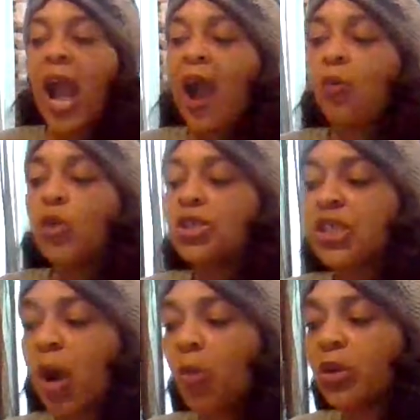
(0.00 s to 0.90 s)
I wish
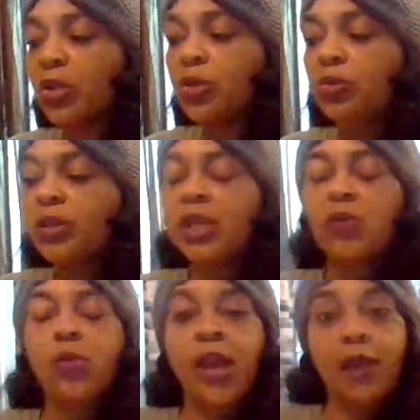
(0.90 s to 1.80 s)
I would have knew
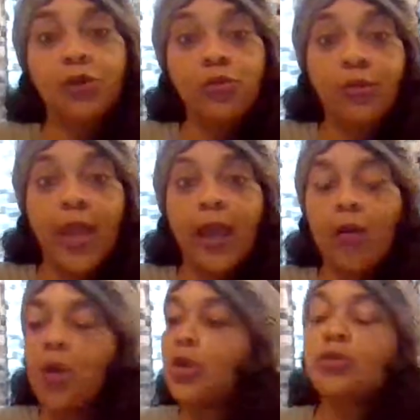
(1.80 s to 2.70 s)
then what I knew
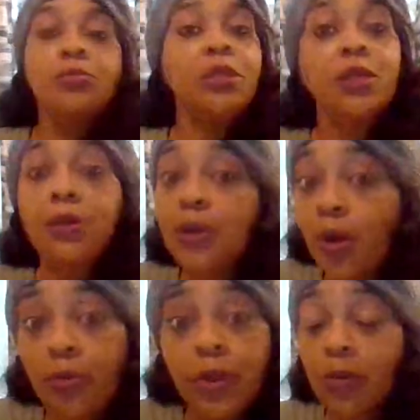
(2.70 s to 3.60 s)
now. You didn't
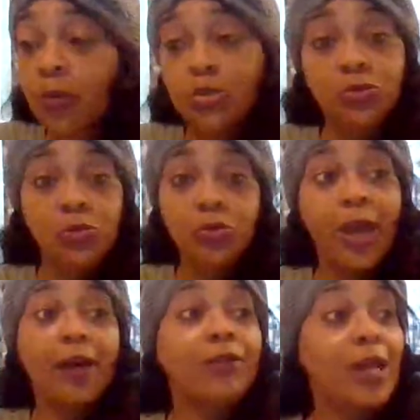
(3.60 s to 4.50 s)
know then what you knew
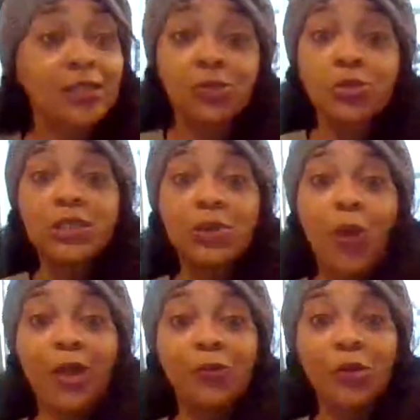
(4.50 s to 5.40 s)
now. That's the
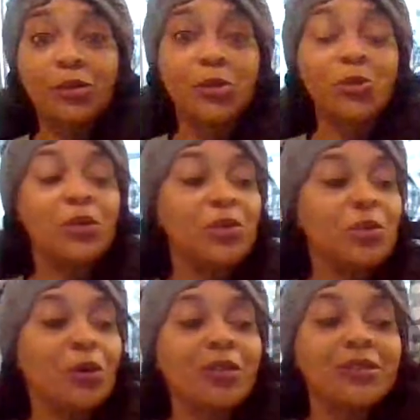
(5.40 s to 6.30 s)
reason why you went through it.
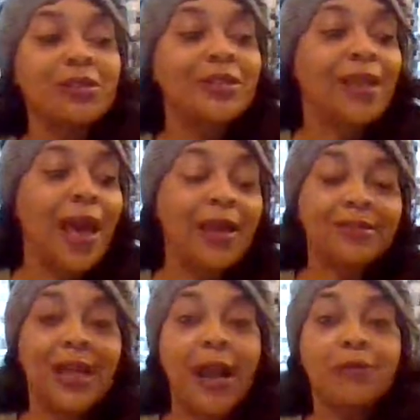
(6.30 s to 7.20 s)
You know, because there's a lot
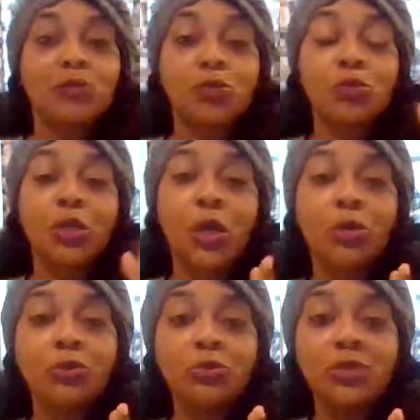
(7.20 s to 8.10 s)
of times when you can
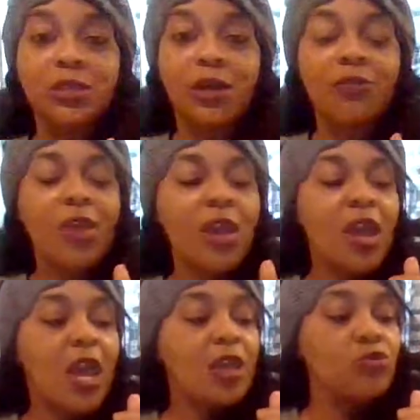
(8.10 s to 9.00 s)
go through stuff
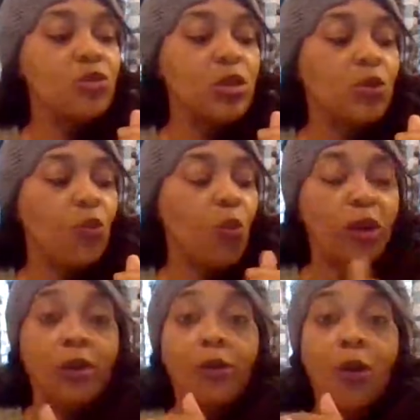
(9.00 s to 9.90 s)
and you can
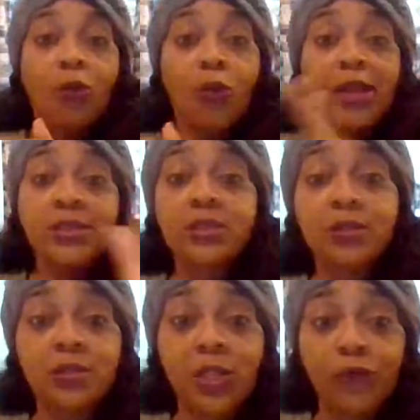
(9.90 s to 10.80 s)
want to erase
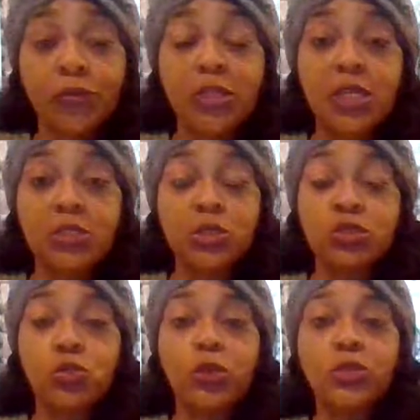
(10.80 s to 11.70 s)
different things
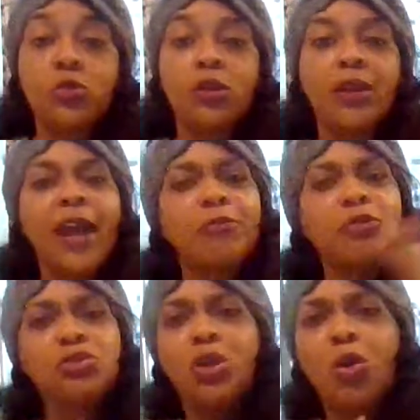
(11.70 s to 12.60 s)
that you went through your life,
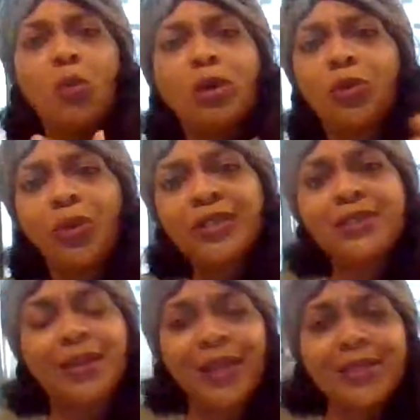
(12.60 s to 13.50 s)
but you don't want to
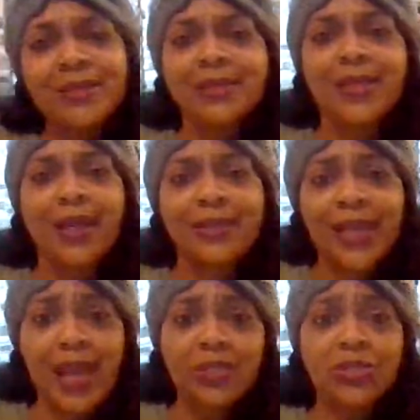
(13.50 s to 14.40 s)
erase the lessons that
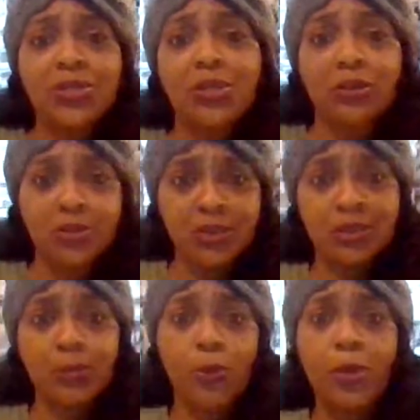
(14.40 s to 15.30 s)
attach to those
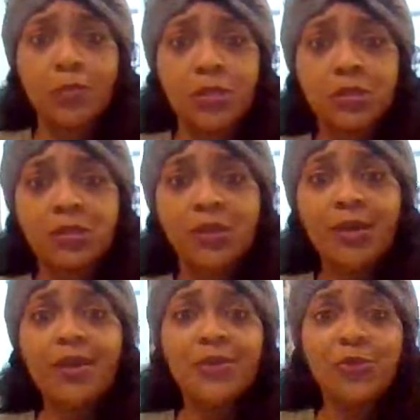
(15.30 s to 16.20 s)
disappointments.
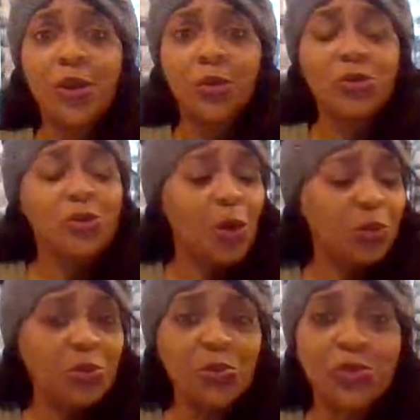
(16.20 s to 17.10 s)
You know, you
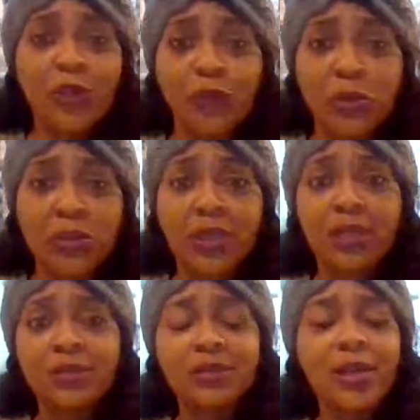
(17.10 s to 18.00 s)
go through different
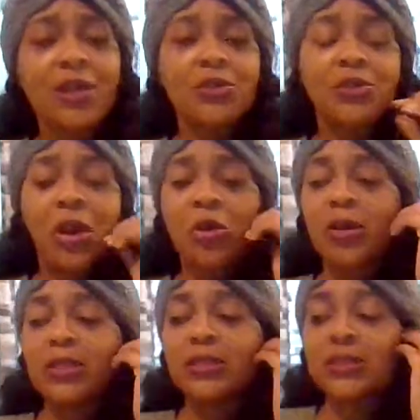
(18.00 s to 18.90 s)
things, you
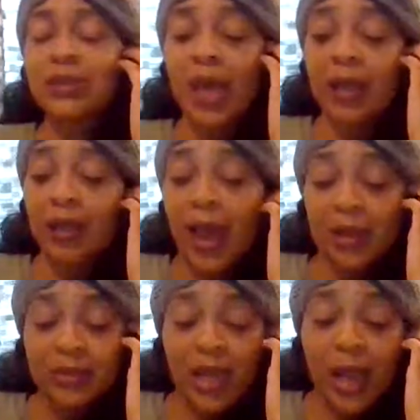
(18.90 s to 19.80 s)
know, and it's just like a
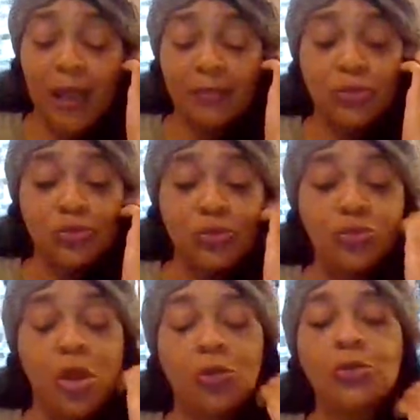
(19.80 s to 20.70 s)
lot of times you,
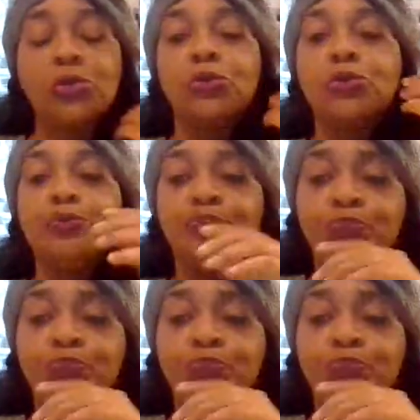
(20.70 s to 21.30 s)
you go through